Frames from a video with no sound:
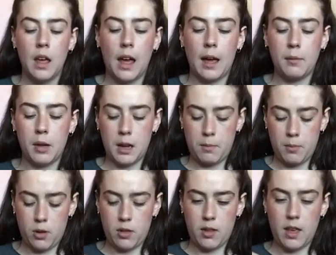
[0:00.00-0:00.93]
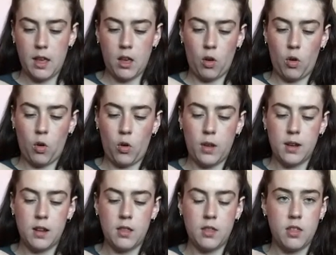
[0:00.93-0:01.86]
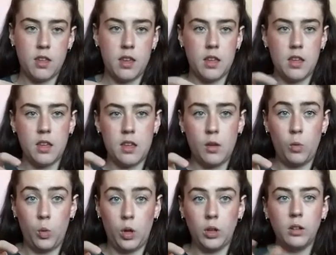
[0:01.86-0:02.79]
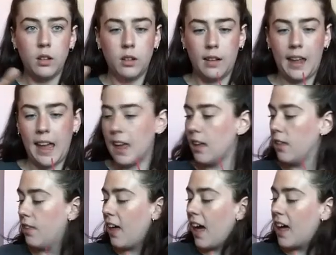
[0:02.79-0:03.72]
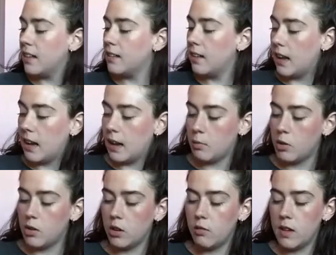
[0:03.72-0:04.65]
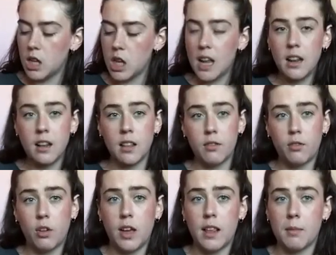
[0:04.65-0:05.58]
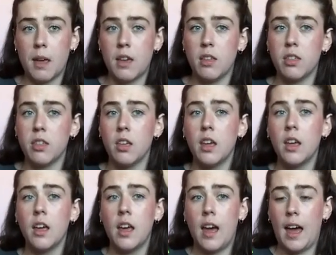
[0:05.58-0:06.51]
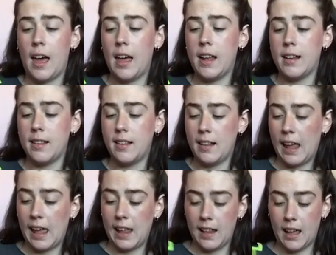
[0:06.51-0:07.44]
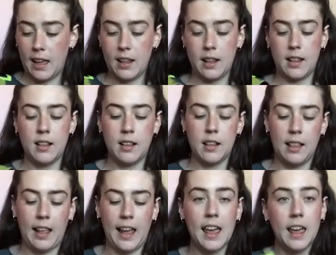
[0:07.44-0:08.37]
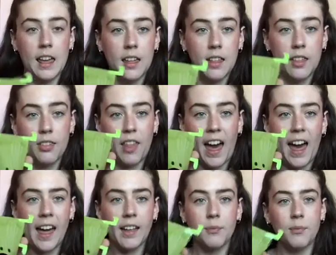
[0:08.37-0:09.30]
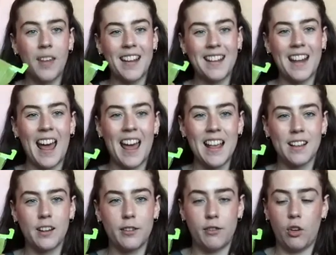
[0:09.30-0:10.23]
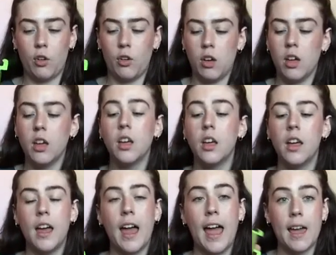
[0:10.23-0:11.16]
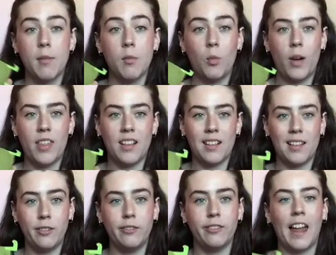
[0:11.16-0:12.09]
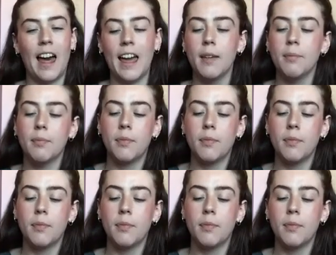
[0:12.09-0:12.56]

I'm going to put it on the wool like that, and then I'm just going to reach into the froggy's mouth and stick it down like that, and that is our frog with its little fly.